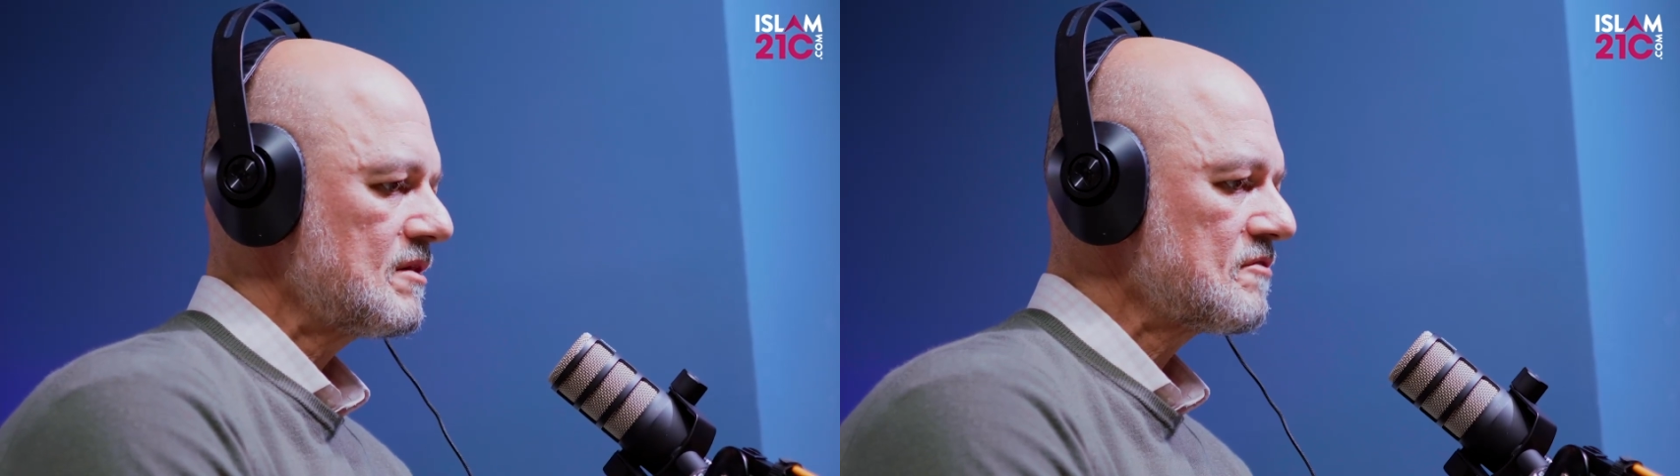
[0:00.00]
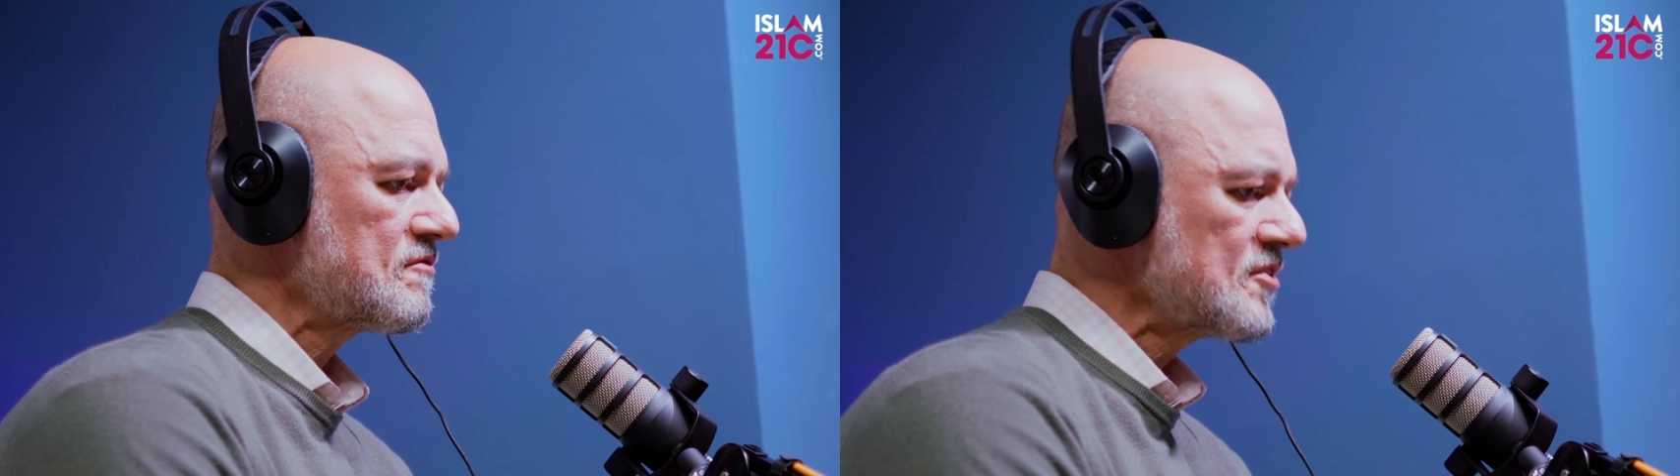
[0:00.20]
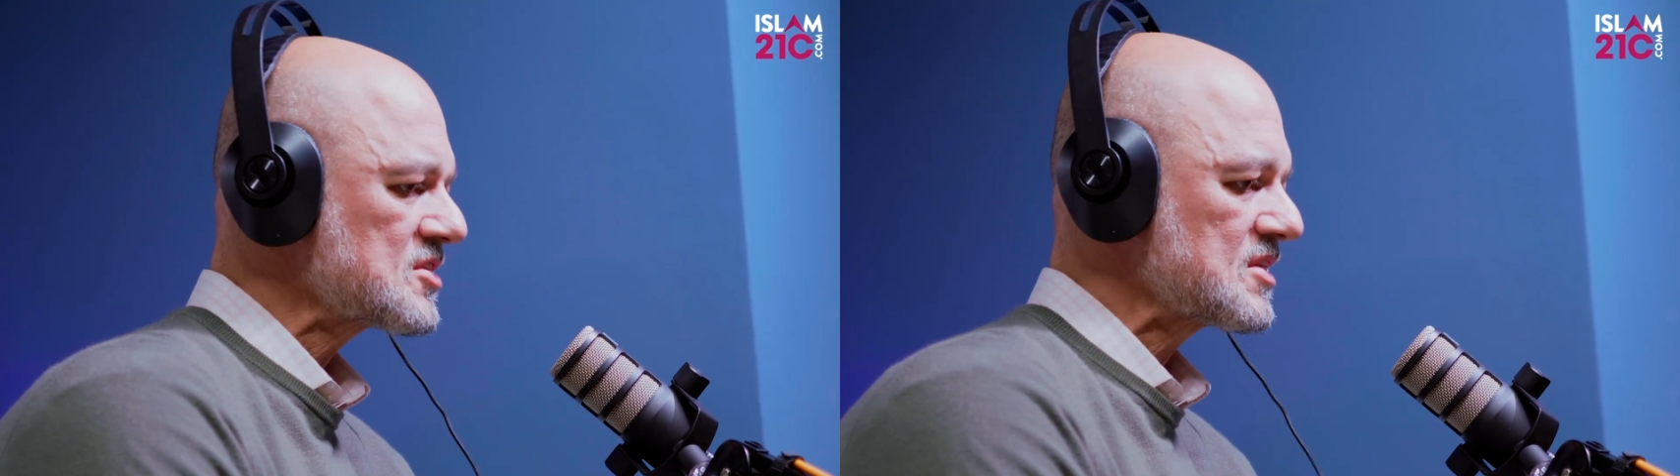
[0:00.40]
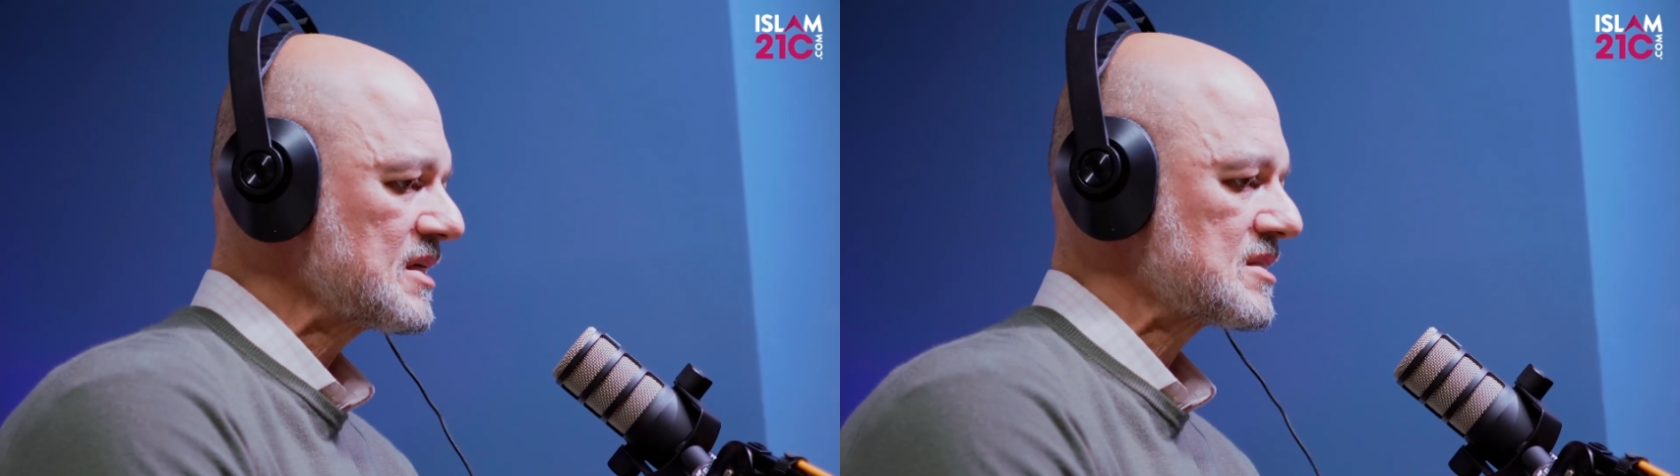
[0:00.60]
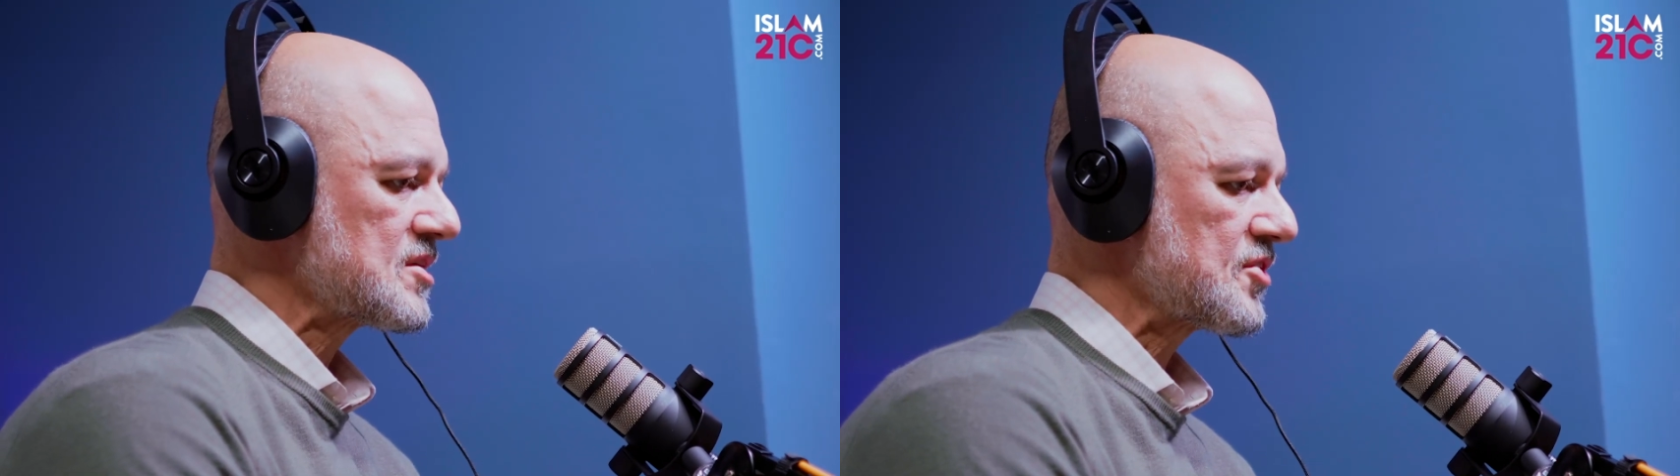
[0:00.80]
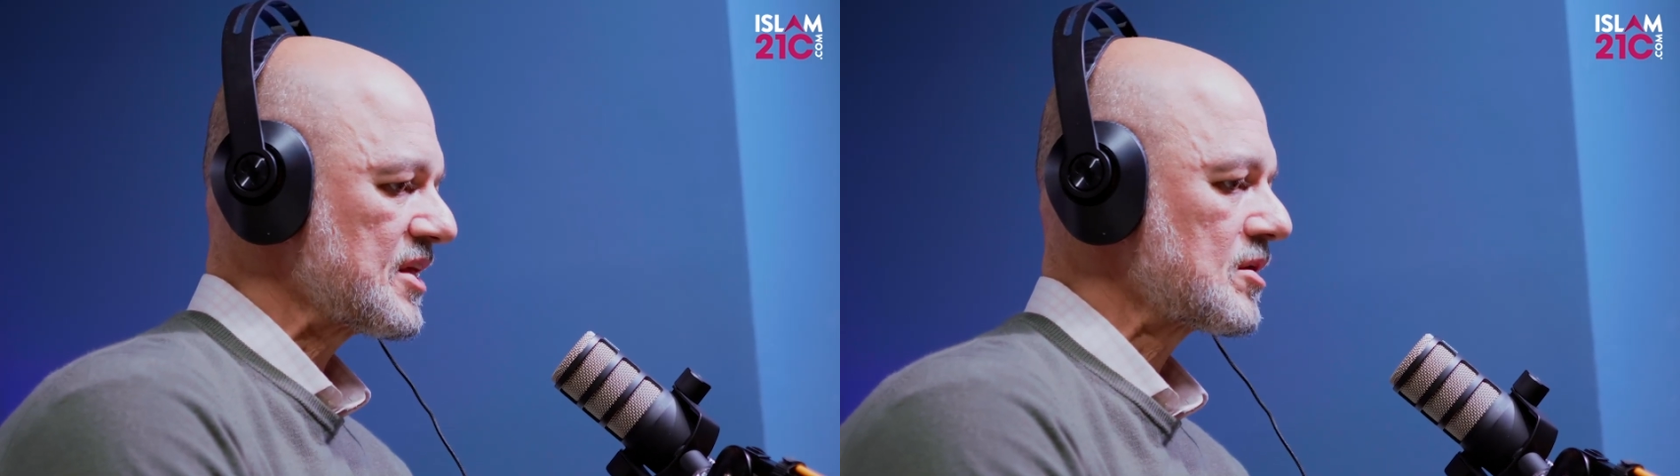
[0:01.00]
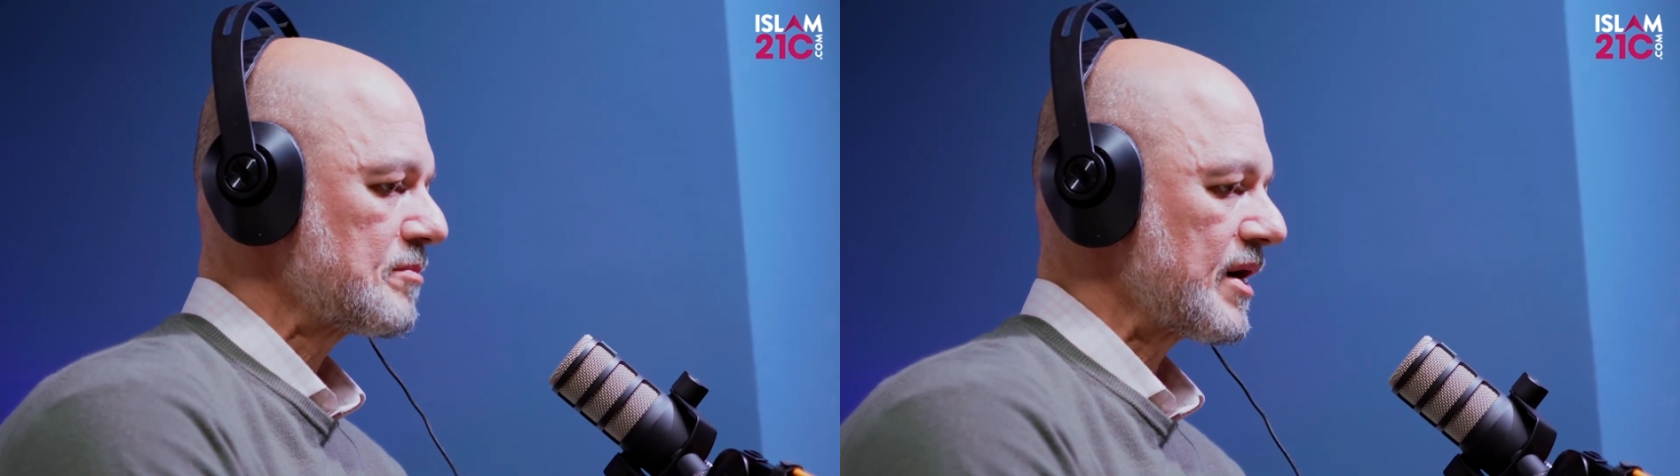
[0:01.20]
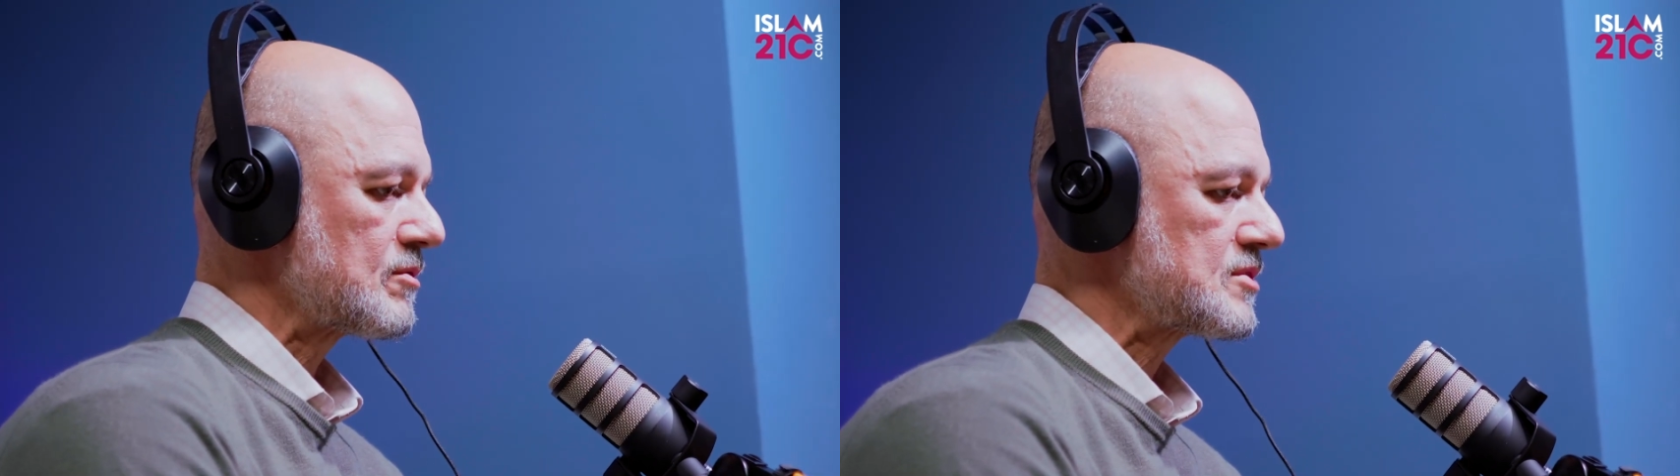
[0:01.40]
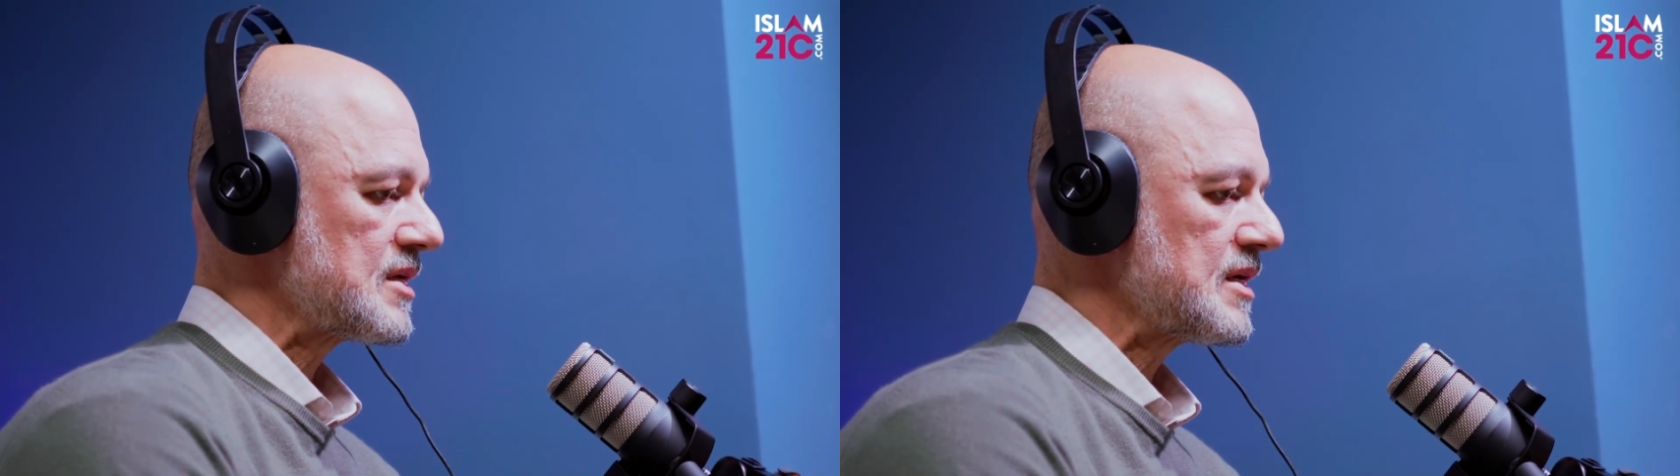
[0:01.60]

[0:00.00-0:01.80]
The first thing to think about